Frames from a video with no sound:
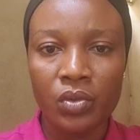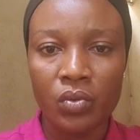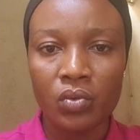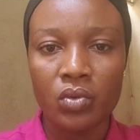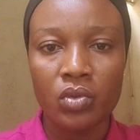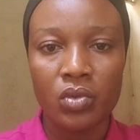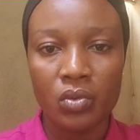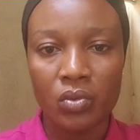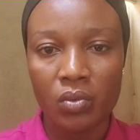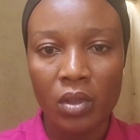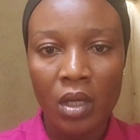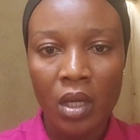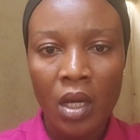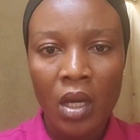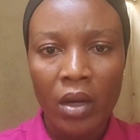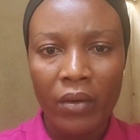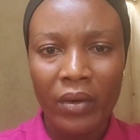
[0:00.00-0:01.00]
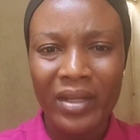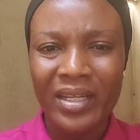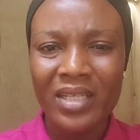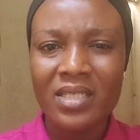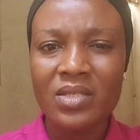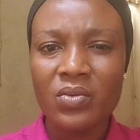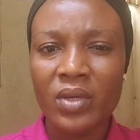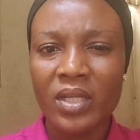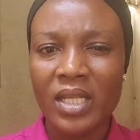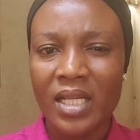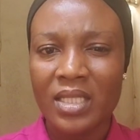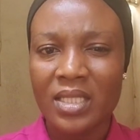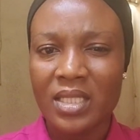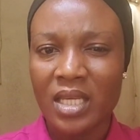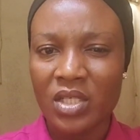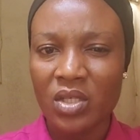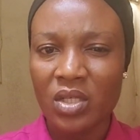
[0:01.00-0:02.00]
you do. All right, that is when the
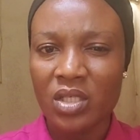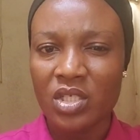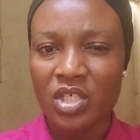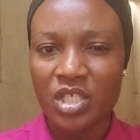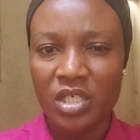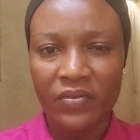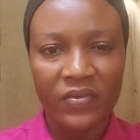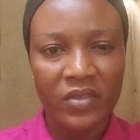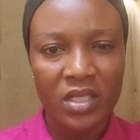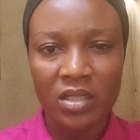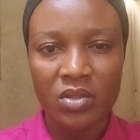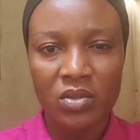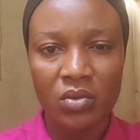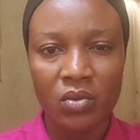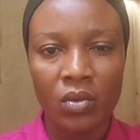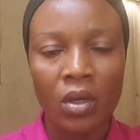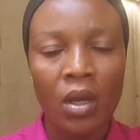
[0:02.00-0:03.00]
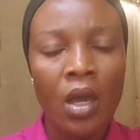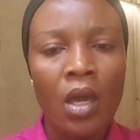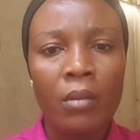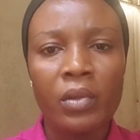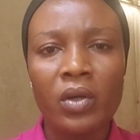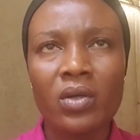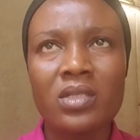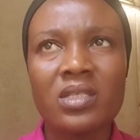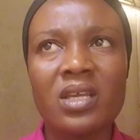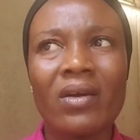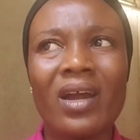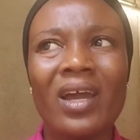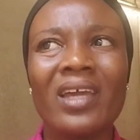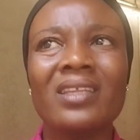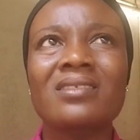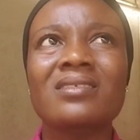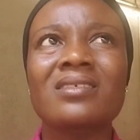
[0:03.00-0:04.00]
attention is shifted to you, because there
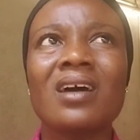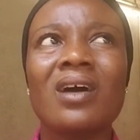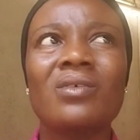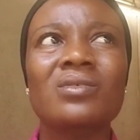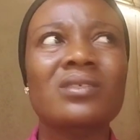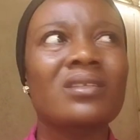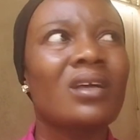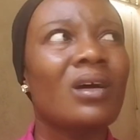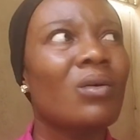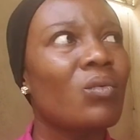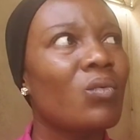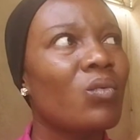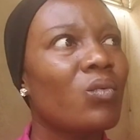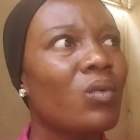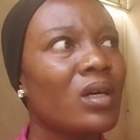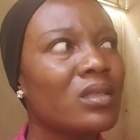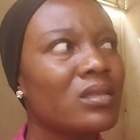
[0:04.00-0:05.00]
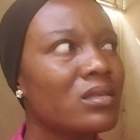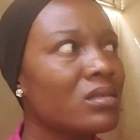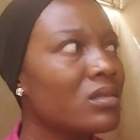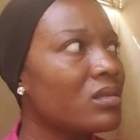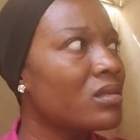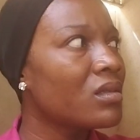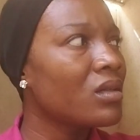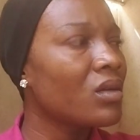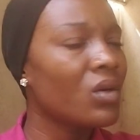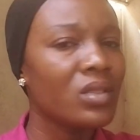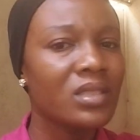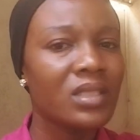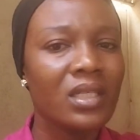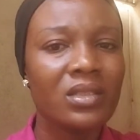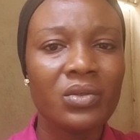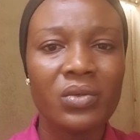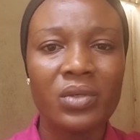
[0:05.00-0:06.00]
are 1,001
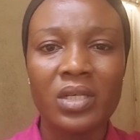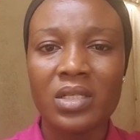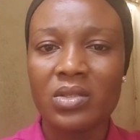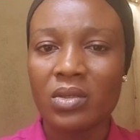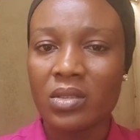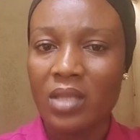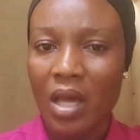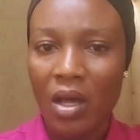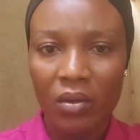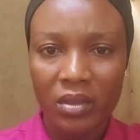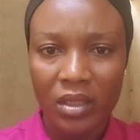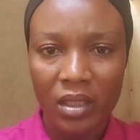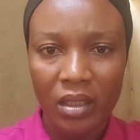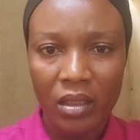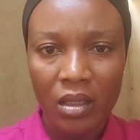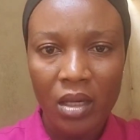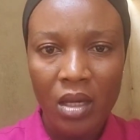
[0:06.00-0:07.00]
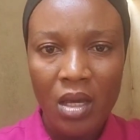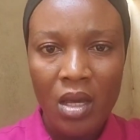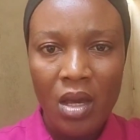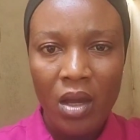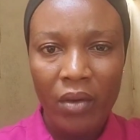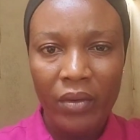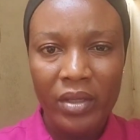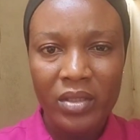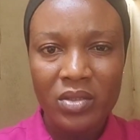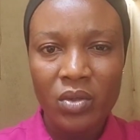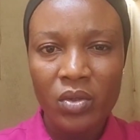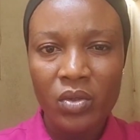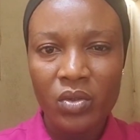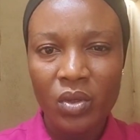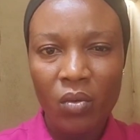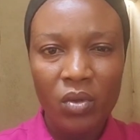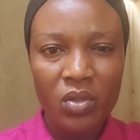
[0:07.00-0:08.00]
content creators out there. All right, so
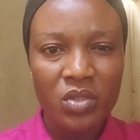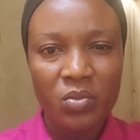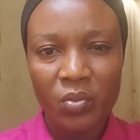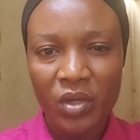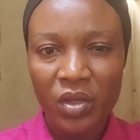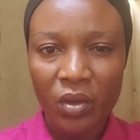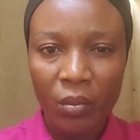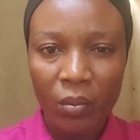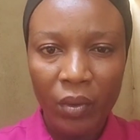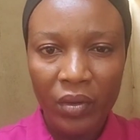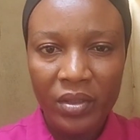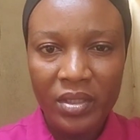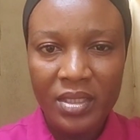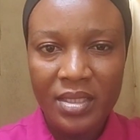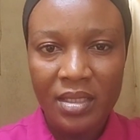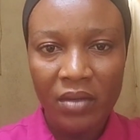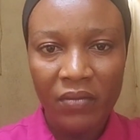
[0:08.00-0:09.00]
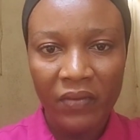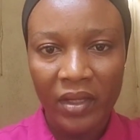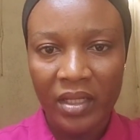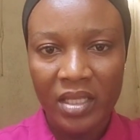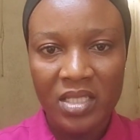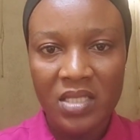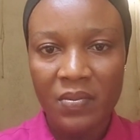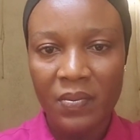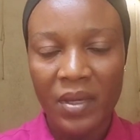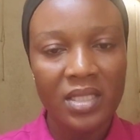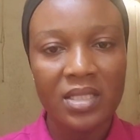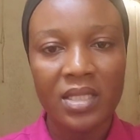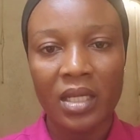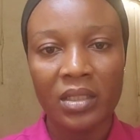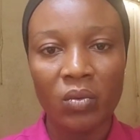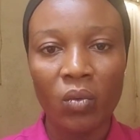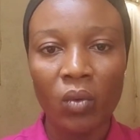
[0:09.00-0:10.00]
you don't want to bring your boring self and
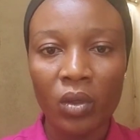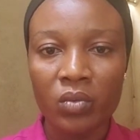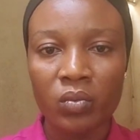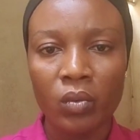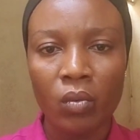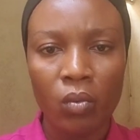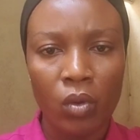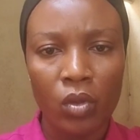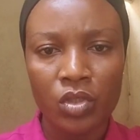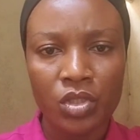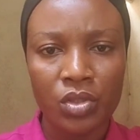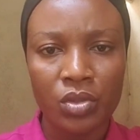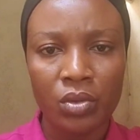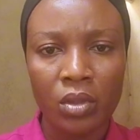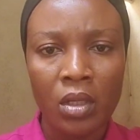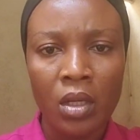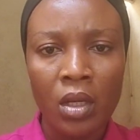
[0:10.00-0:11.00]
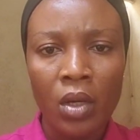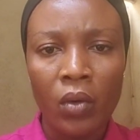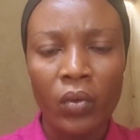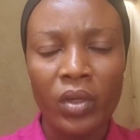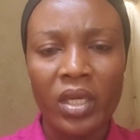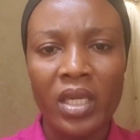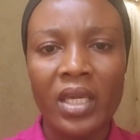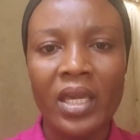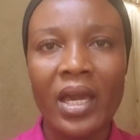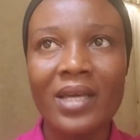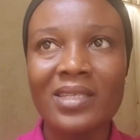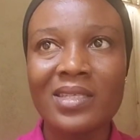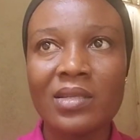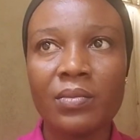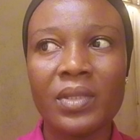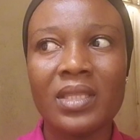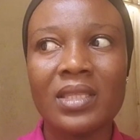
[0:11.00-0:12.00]
expect that the world will watch you. Okay, it
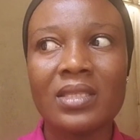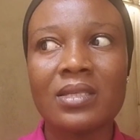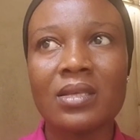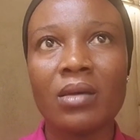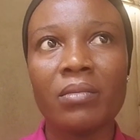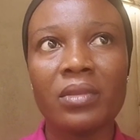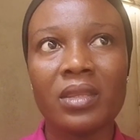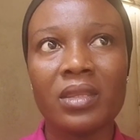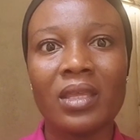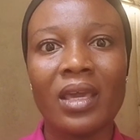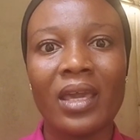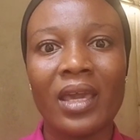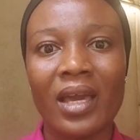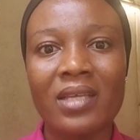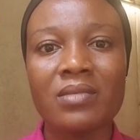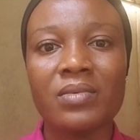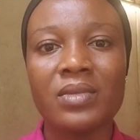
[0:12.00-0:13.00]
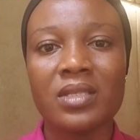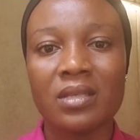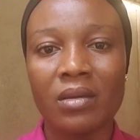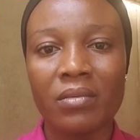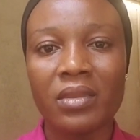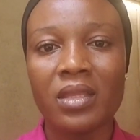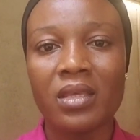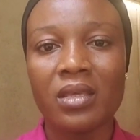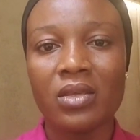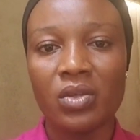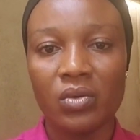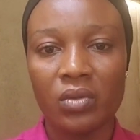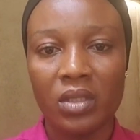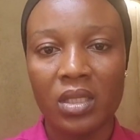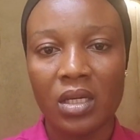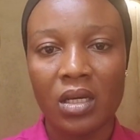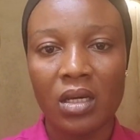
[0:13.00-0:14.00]
has to be it has to be something
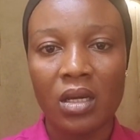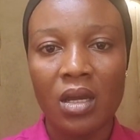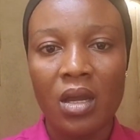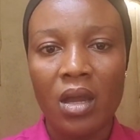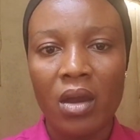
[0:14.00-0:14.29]
unique.